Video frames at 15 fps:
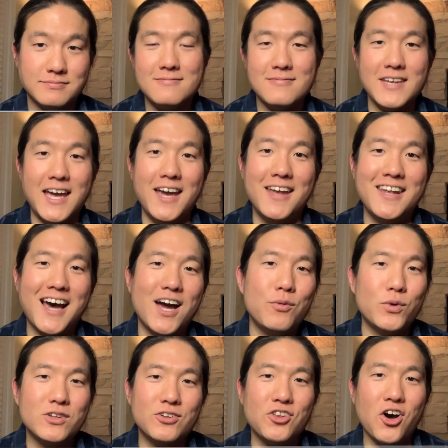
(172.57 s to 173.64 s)
And I
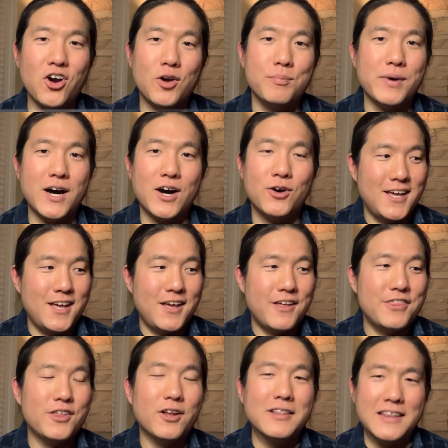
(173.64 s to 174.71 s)
want to talk about
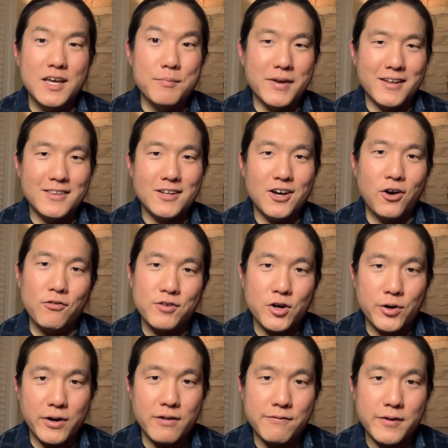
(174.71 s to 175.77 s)
the limit of
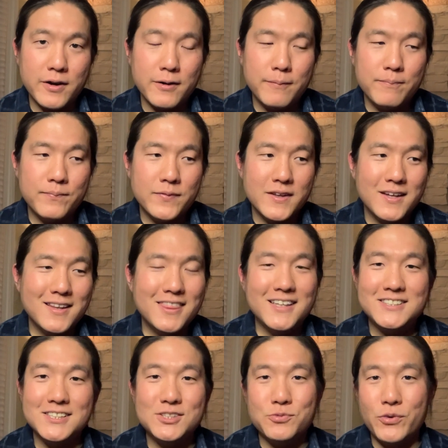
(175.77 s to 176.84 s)
career fair. This
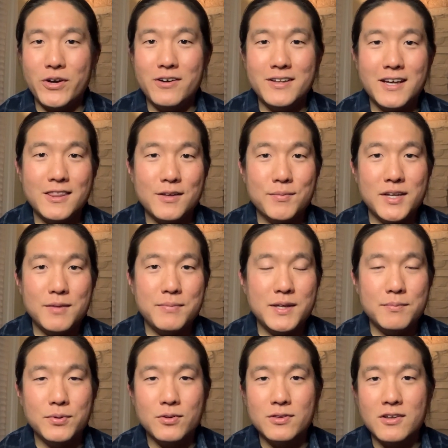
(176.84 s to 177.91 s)
is where not that many
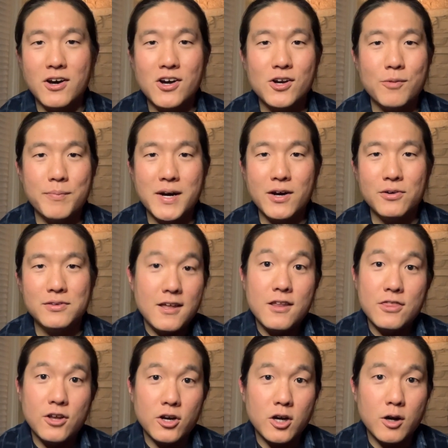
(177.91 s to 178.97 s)
people talk about.
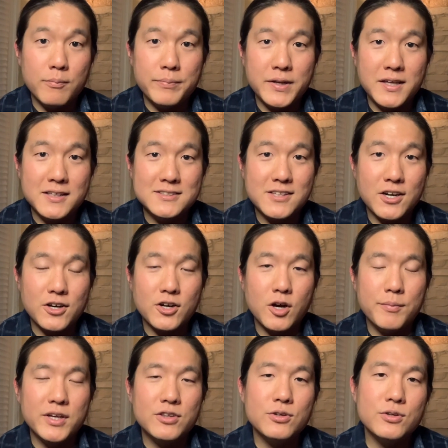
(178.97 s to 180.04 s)
The companies that are
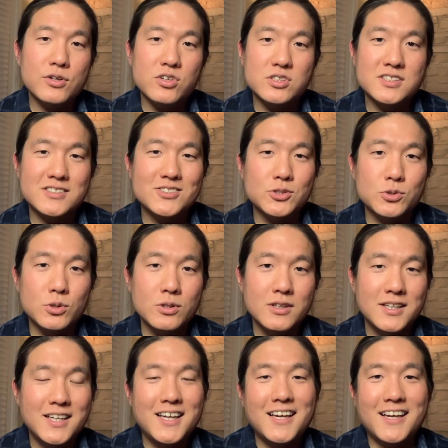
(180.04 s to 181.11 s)
coming to your
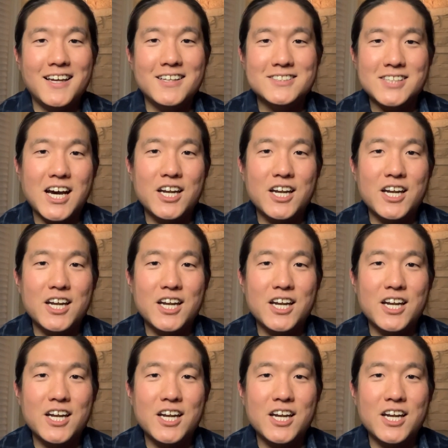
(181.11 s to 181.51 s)
school is kind